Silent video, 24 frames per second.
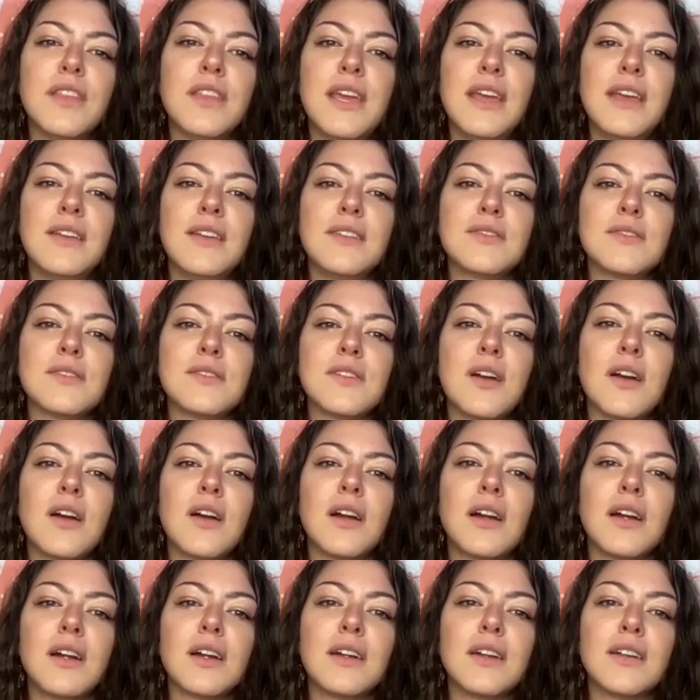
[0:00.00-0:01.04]
things
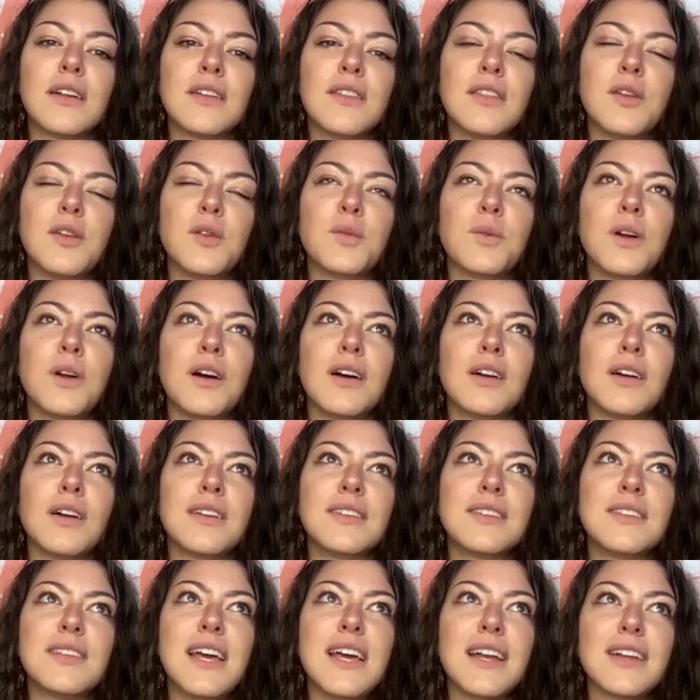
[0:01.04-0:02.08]
are the
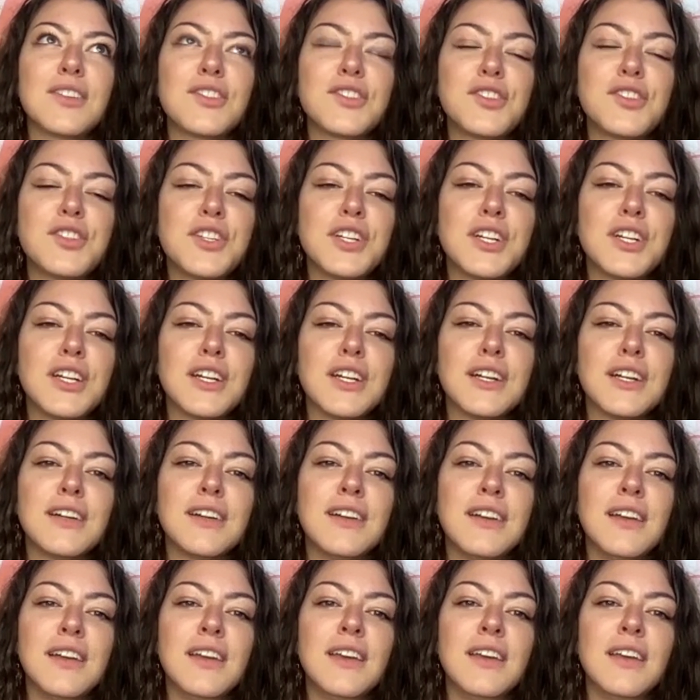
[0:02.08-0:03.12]
wrong texture,